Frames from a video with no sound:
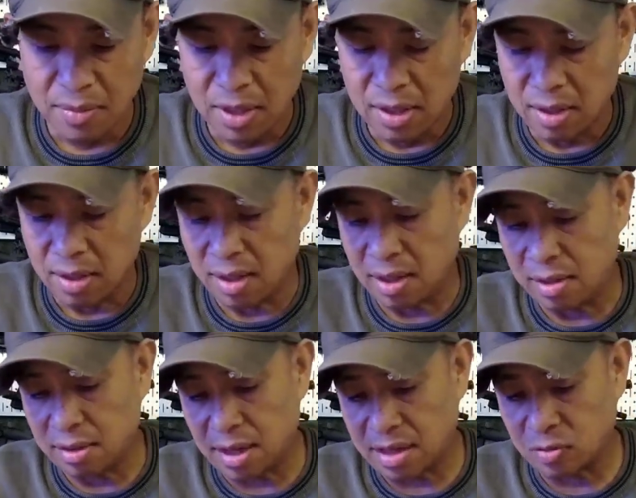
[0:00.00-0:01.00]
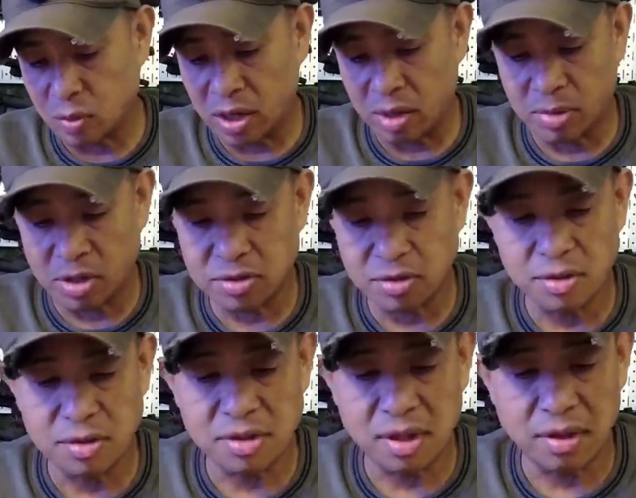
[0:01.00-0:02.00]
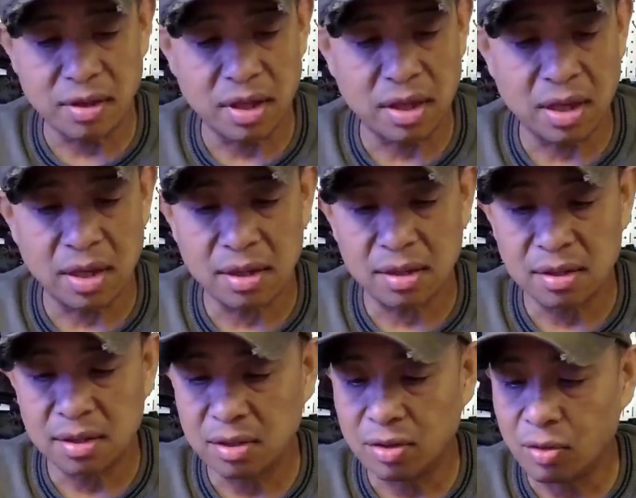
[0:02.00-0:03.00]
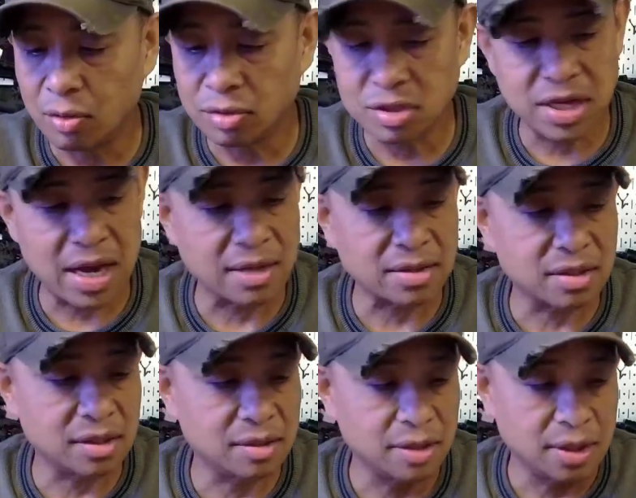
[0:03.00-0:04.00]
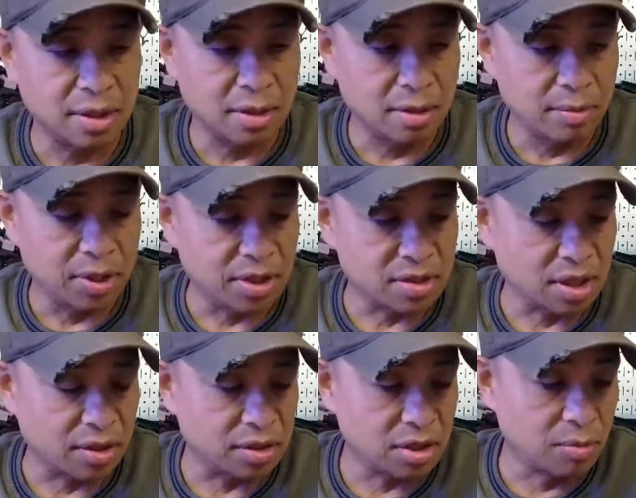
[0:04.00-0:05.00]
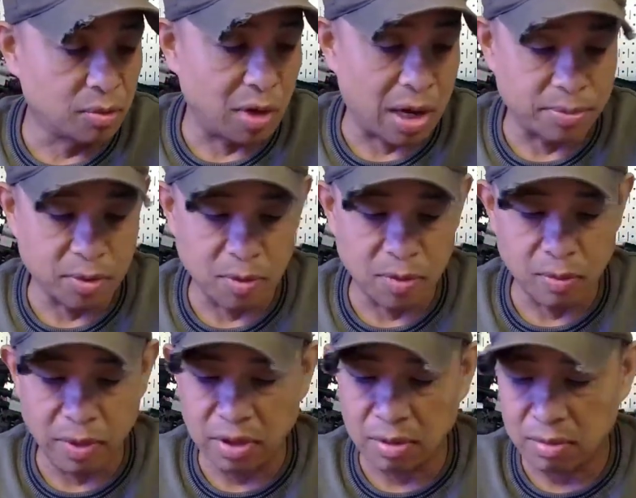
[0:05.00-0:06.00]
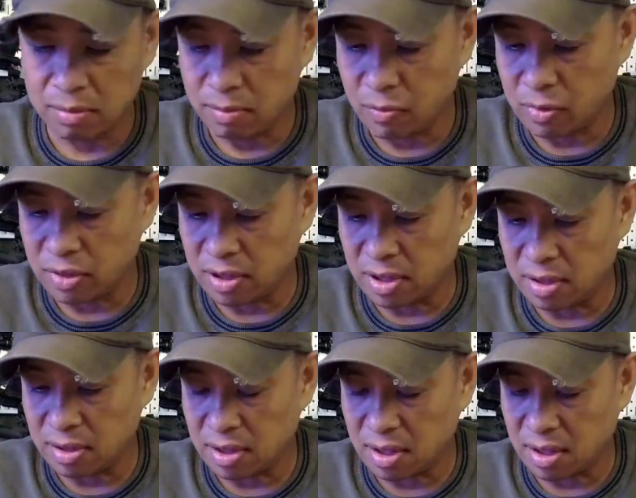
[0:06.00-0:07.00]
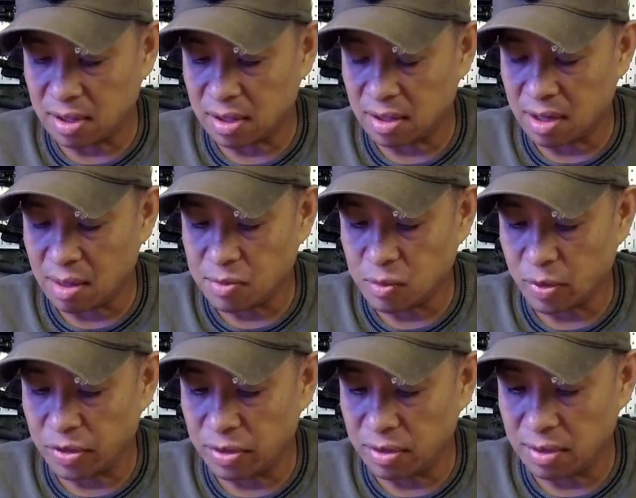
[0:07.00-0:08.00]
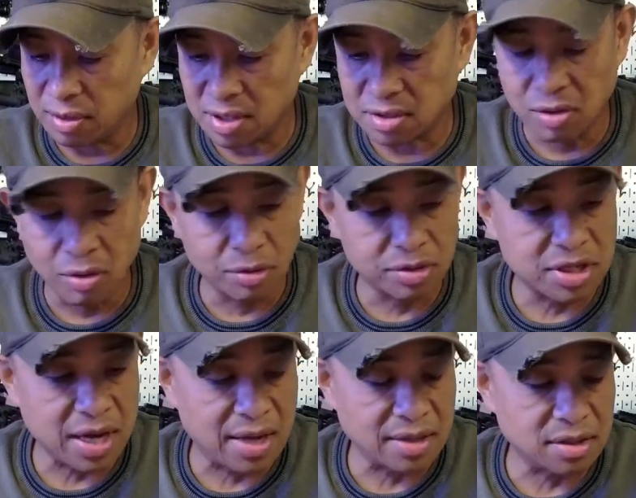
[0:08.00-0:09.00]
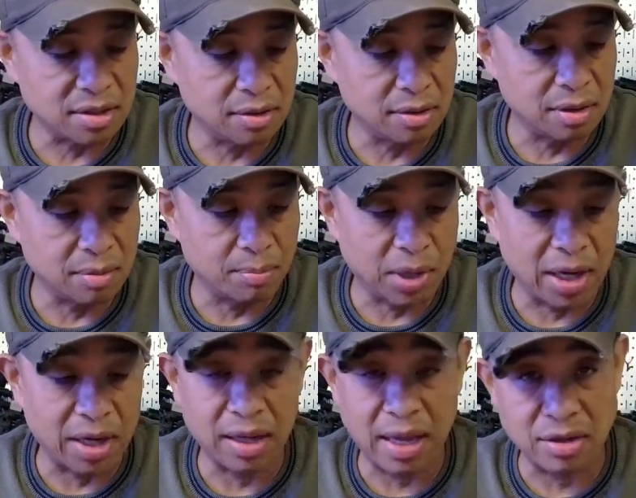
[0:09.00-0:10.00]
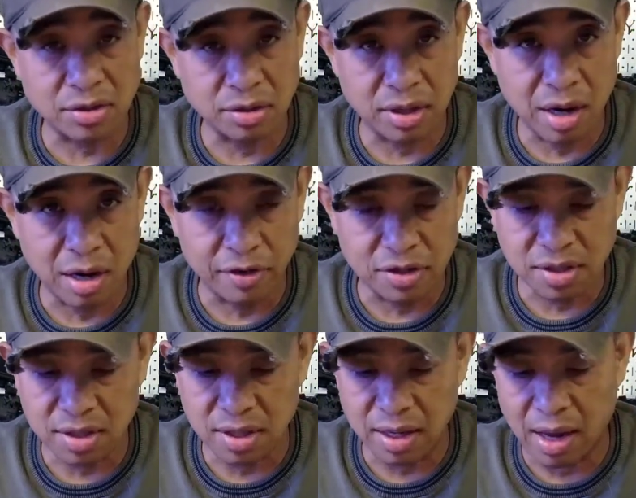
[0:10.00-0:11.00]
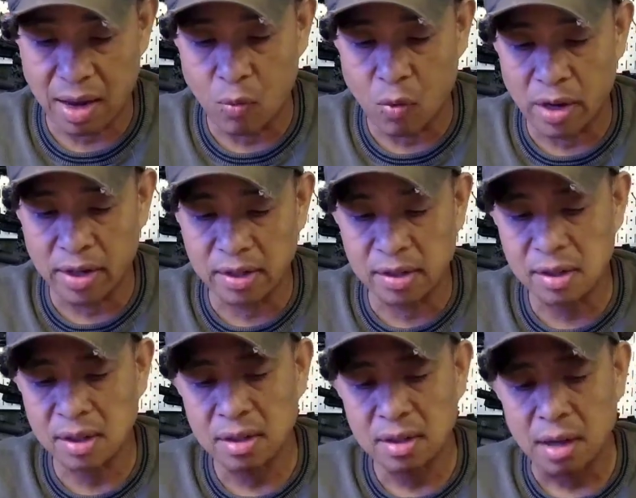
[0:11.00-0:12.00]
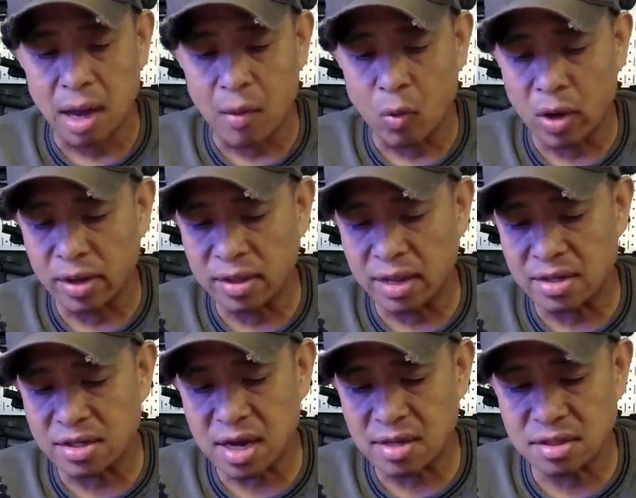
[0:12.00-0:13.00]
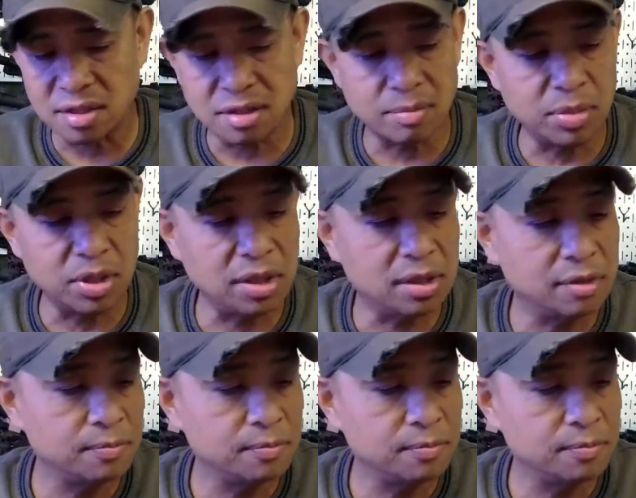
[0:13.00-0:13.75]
and that's why I'm also using the gold chassis, because on the Turbo Optima, when that comes with this gold chassis, the body actually covers it, and I wanted that chassis to be,